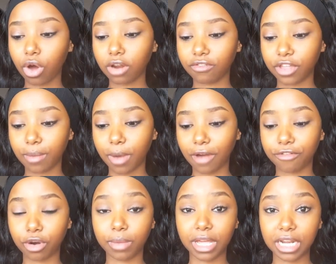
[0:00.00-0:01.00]
All of them
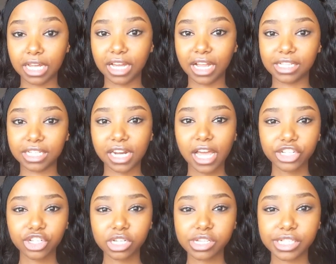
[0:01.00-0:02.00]
are from LA Girls, and I
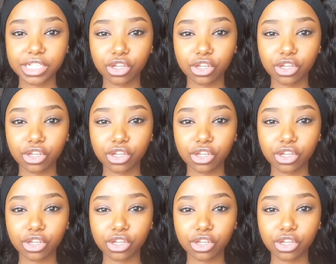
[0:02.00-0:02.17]
actually